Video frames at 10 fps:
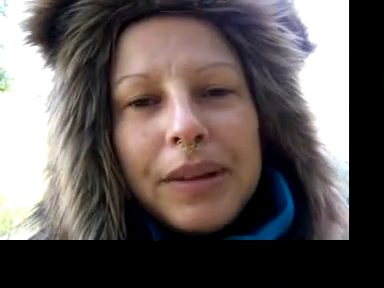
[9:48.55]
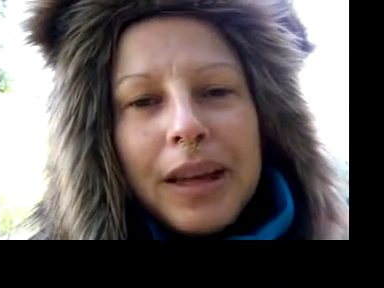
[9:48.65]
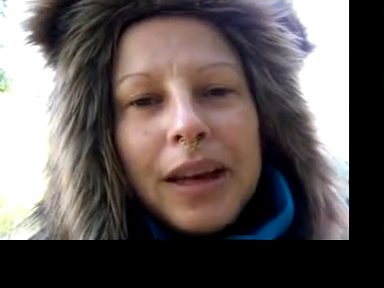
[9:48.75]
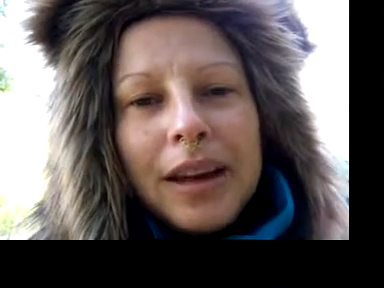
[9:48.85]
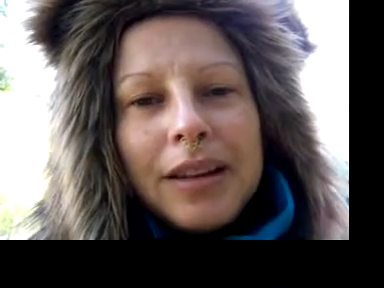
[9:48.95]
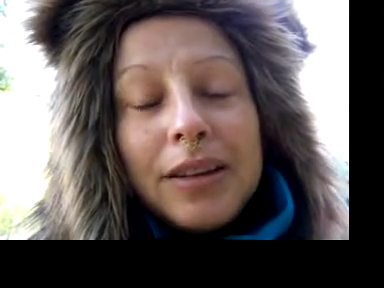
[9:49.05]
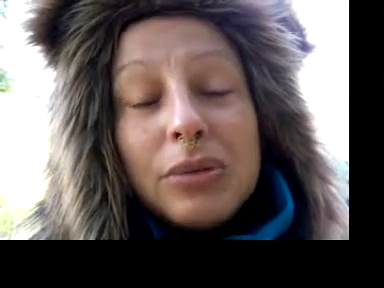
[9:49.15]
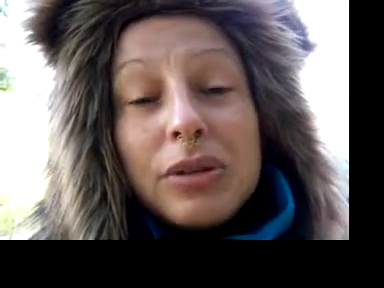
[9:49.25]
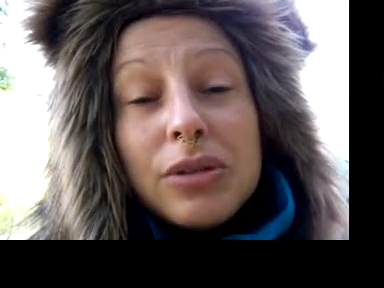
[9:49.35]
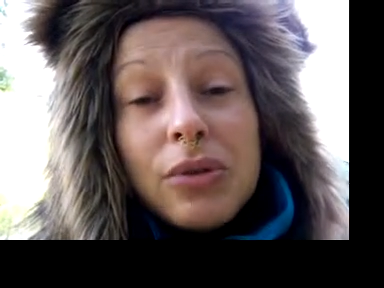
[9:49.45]

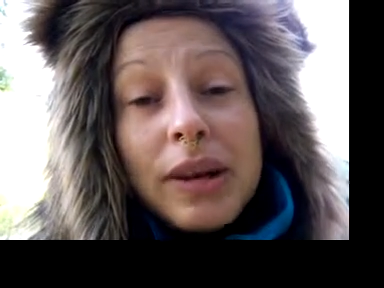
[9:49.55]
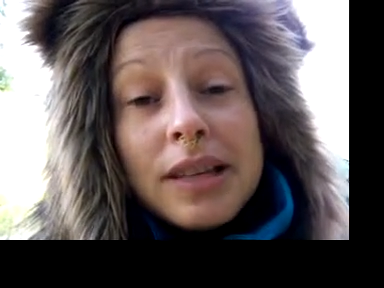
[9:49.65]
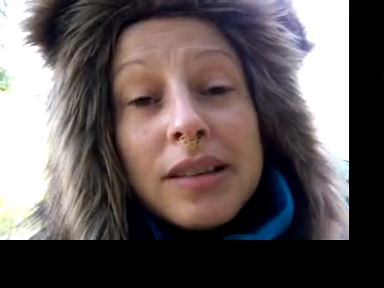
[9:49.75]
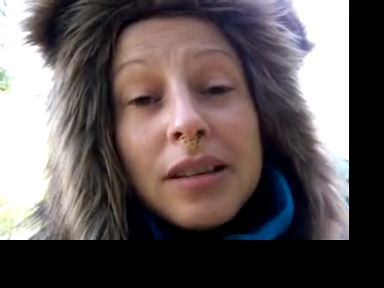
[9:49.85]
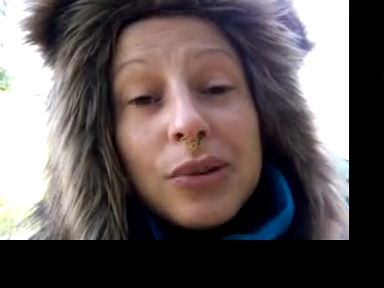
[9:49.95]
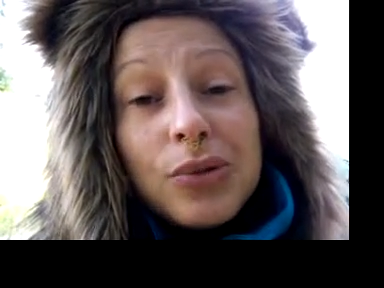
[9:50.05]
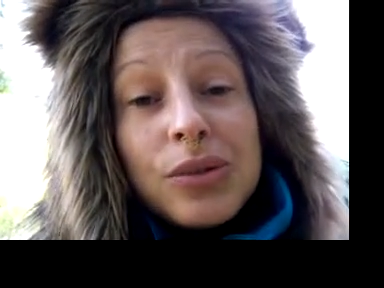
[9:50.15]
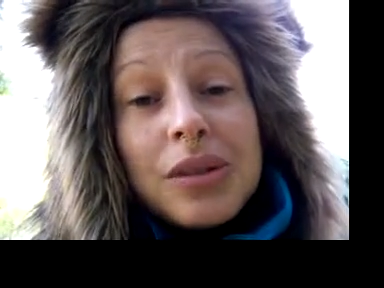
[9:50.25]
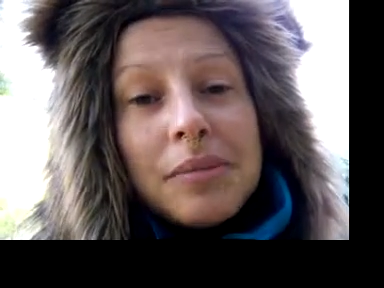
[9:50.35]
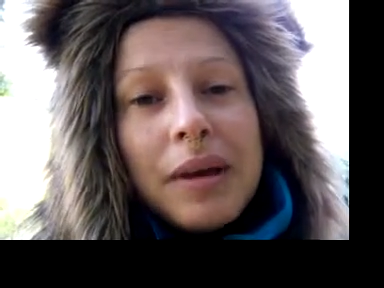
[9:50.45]
It was a great thing to
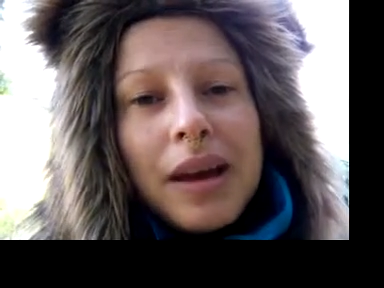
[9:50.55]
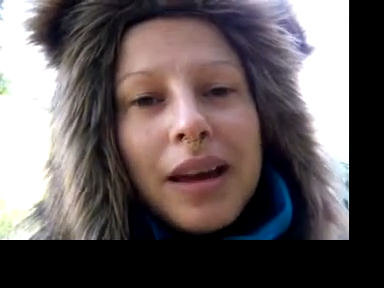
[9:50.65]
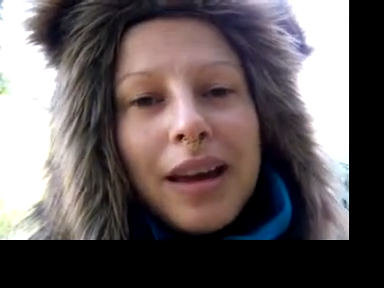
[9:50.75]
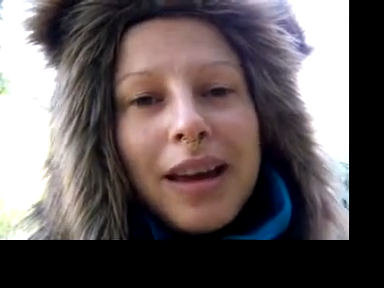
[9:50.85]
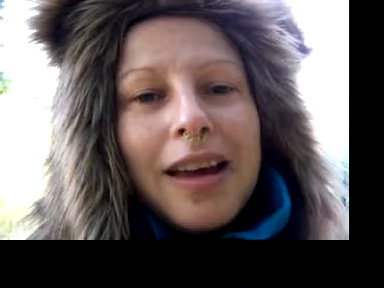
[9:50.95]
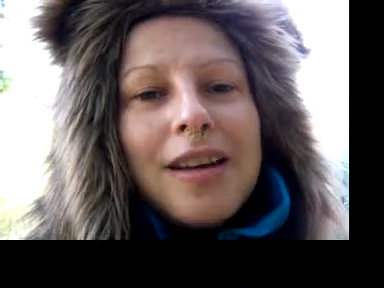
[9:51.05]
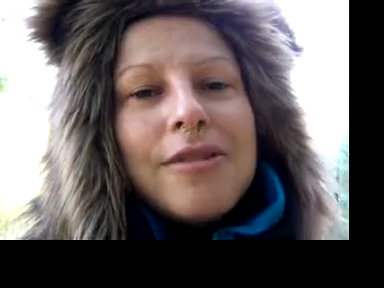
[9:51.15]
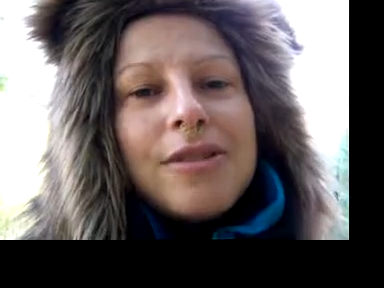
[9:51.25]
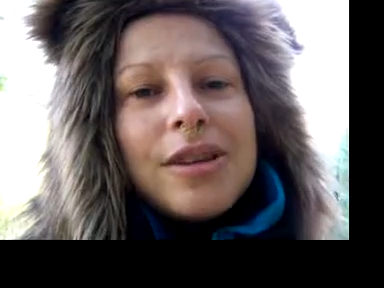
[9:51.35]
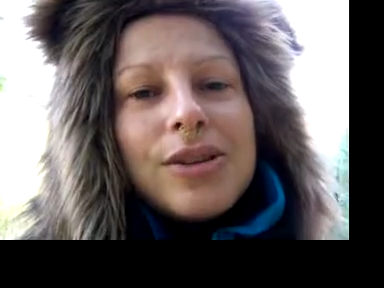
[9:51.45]
see my
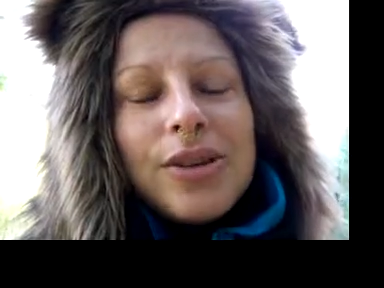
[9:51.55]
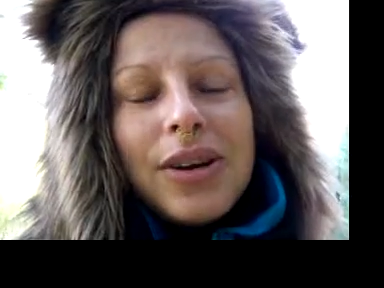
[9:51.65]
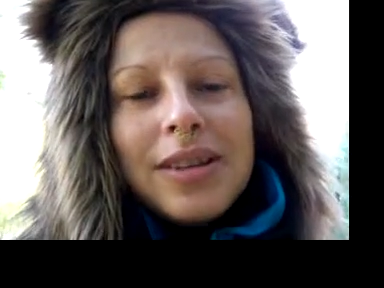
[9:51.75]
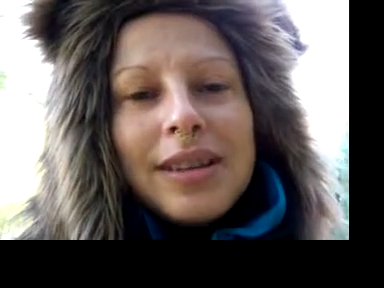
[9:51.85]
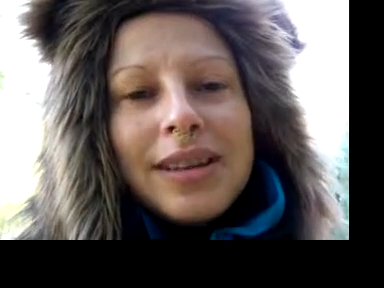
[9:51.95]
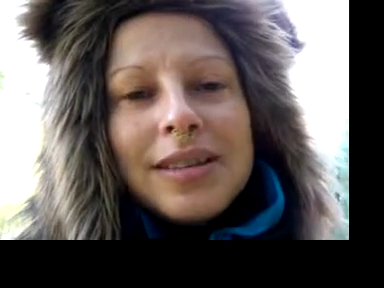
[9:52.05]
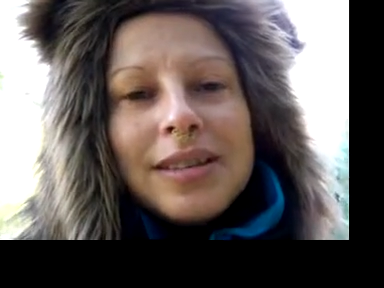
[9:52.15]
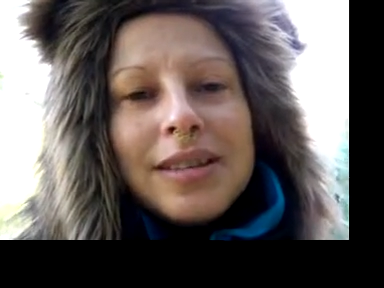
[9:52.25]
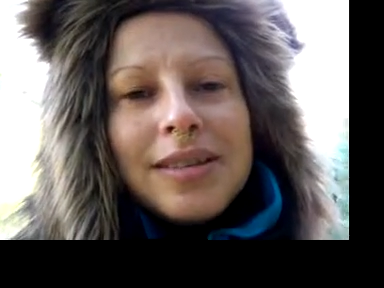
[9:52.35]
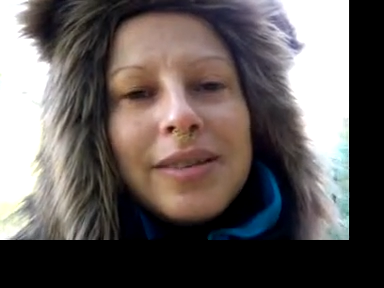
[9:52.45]
father and his
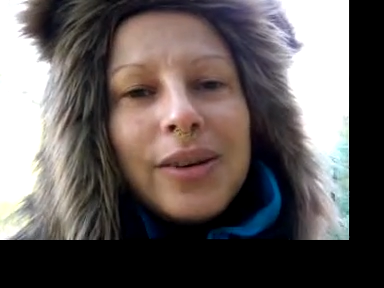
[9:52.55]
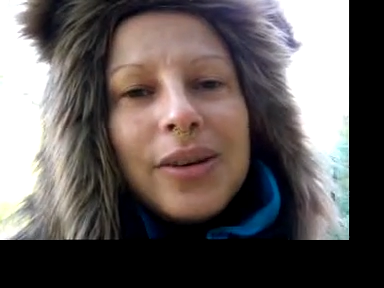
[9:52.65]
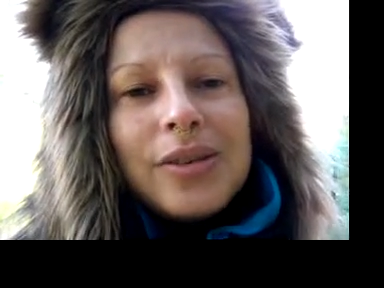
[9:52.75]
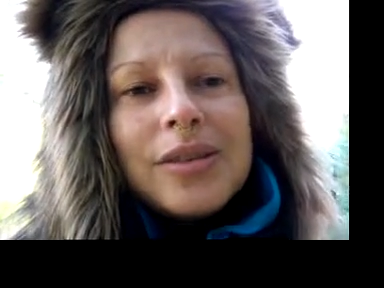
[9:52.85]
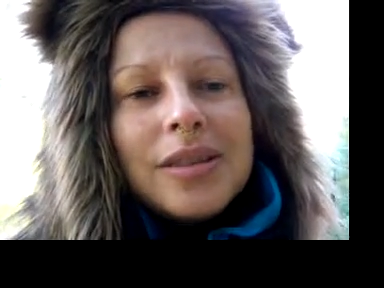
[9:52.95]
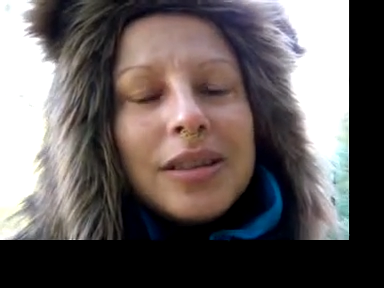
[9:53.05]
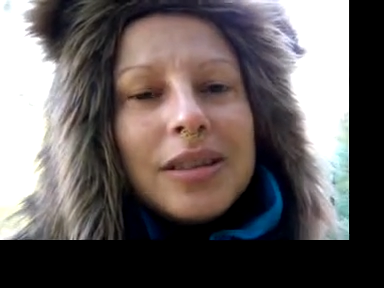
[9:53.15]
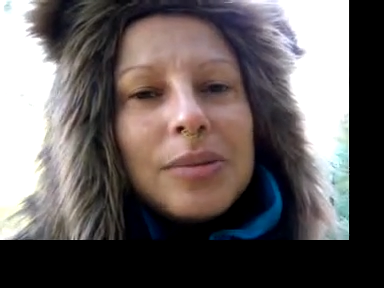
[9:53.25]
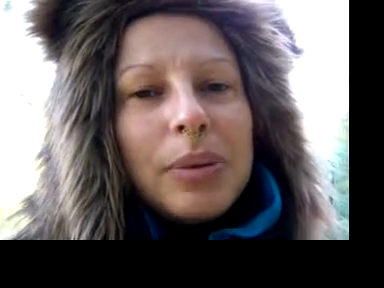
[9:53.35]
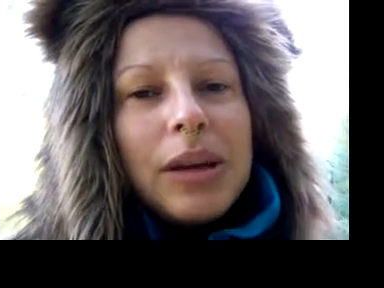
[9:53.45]
sisters
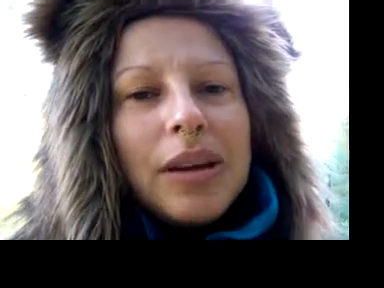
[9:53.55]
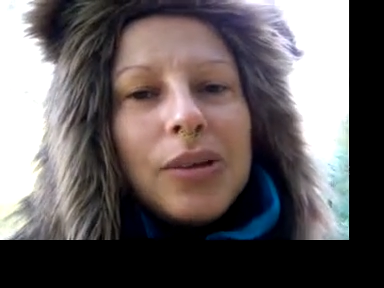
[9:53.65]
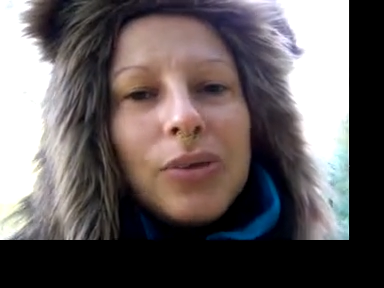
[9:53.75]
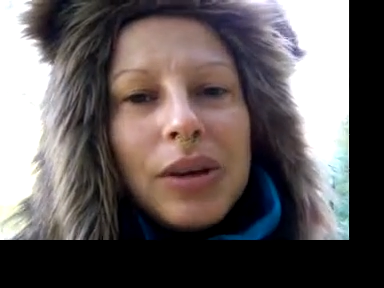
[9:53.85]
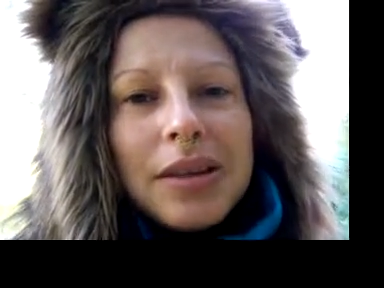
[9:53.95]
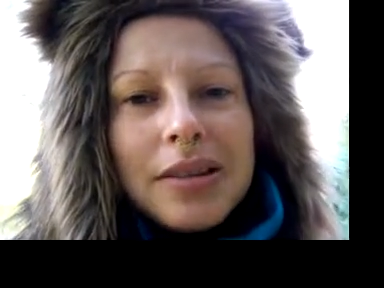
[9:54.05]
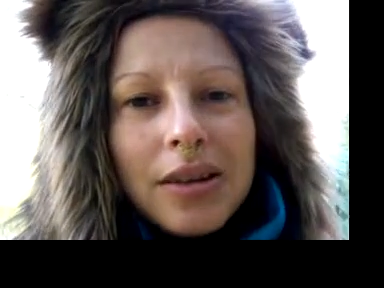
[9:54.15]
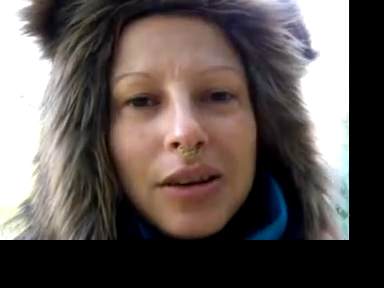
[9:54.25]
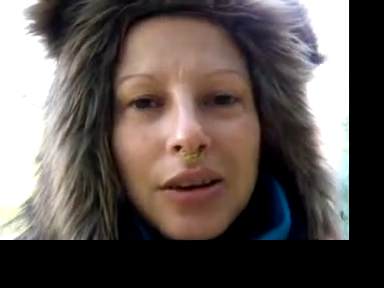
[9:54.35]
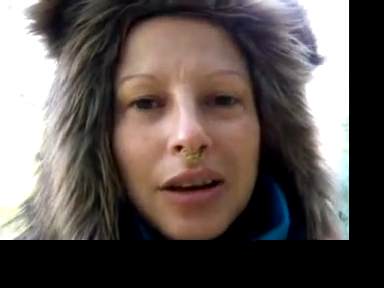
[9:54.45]
speaking
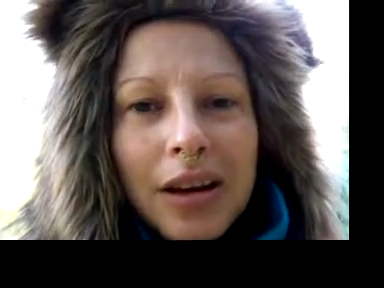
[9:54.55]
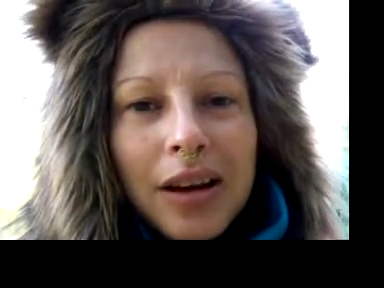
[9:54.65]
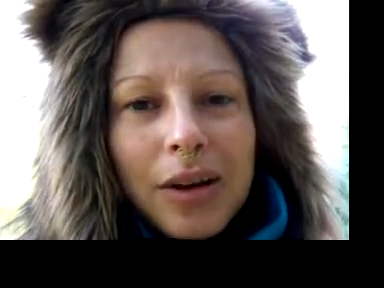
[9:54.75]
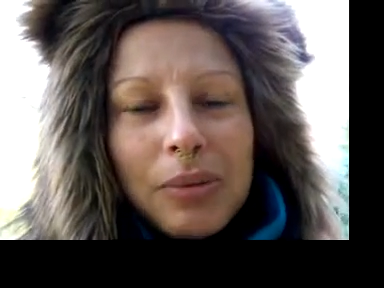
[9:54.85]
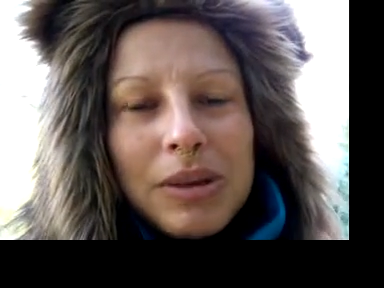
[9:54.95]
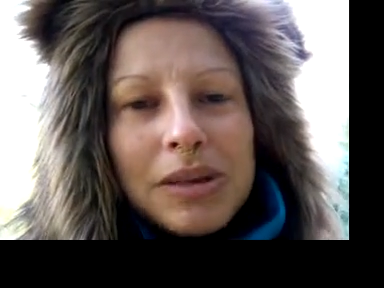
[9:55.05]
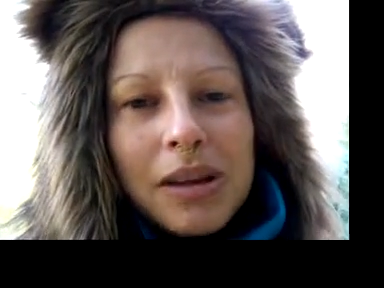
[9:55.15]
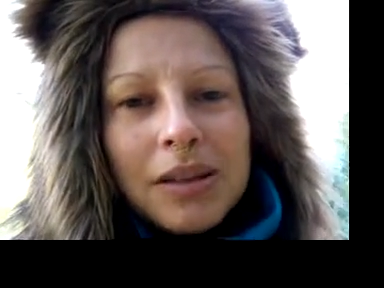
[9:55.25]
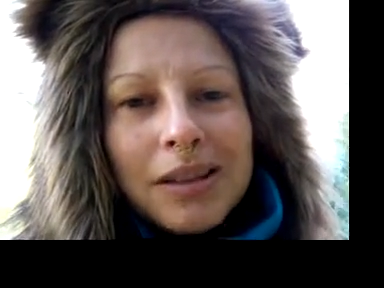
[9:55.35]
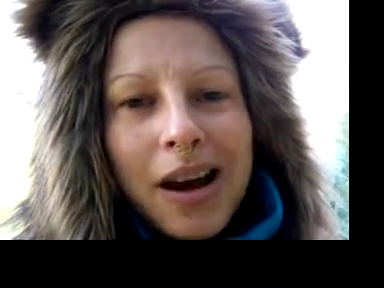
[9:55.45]
together
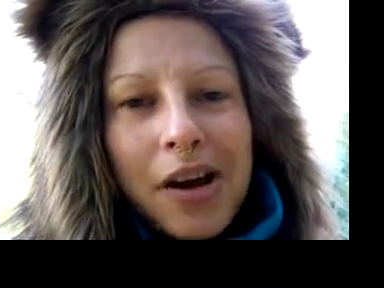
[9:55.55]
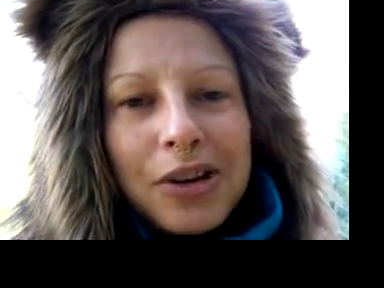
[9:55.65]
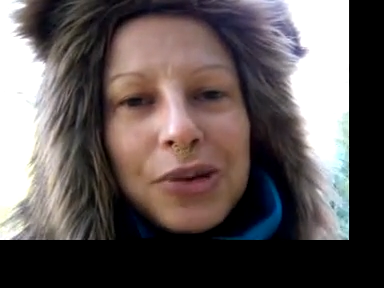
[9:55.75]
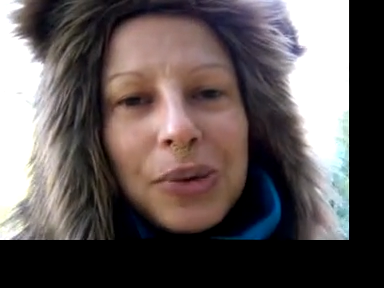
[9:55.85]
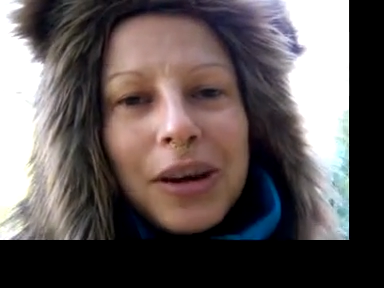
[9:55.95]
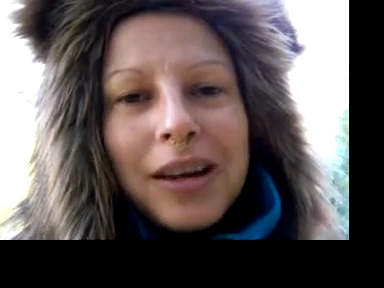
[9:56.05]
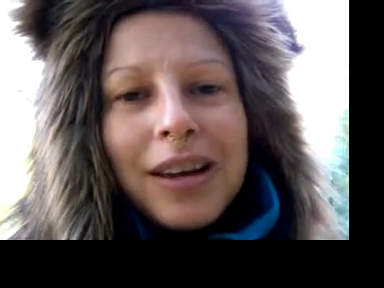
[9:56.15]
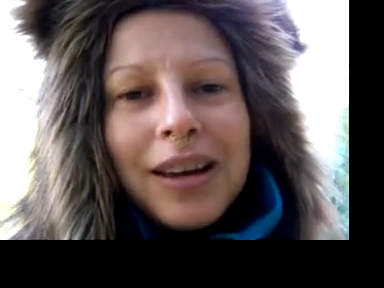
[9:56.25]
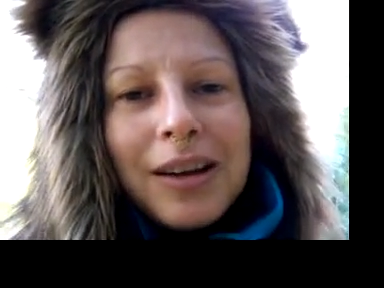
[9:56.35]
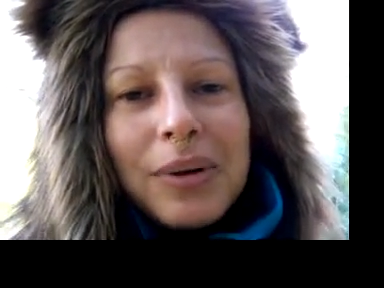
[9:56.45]
without arguing.